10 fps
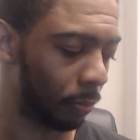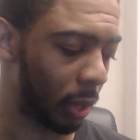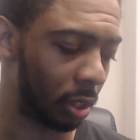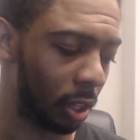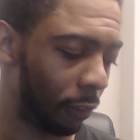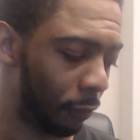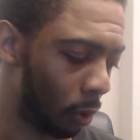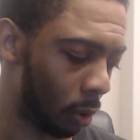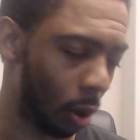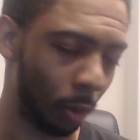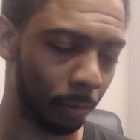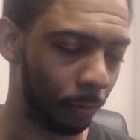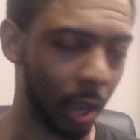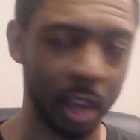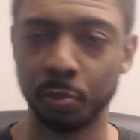I think for
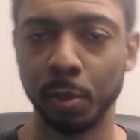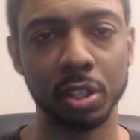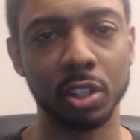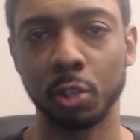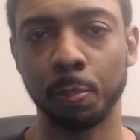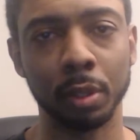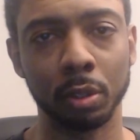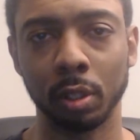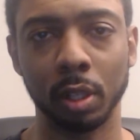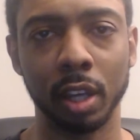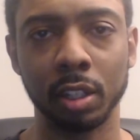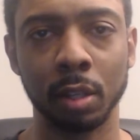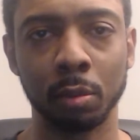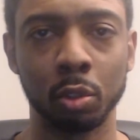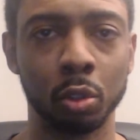as much as I spent on the
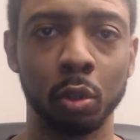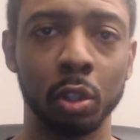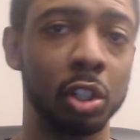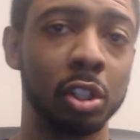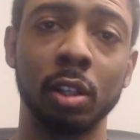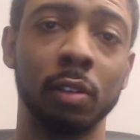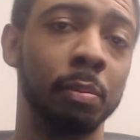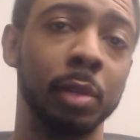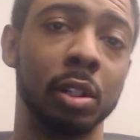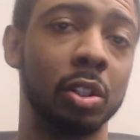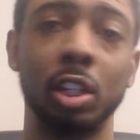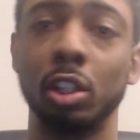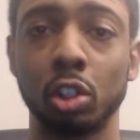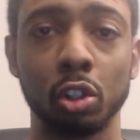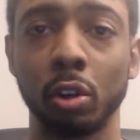goddamn controller, they should give me a
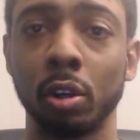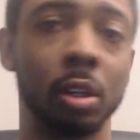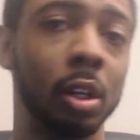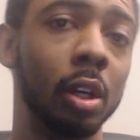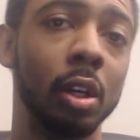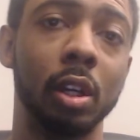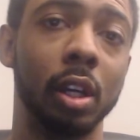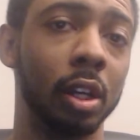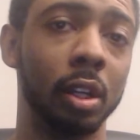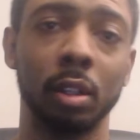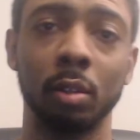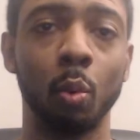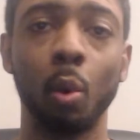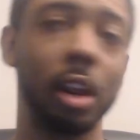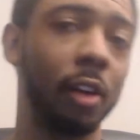t-shirt and
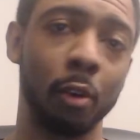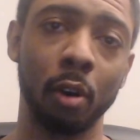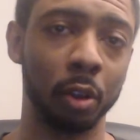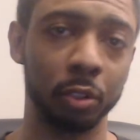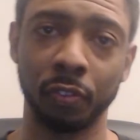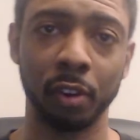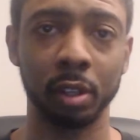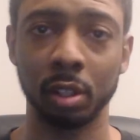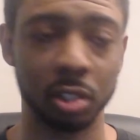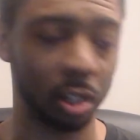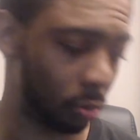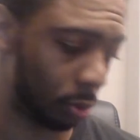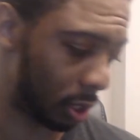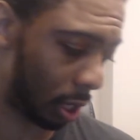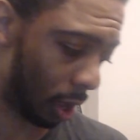whatever else fucking
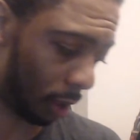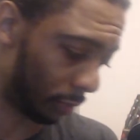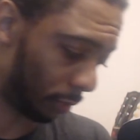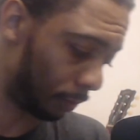accessories they have.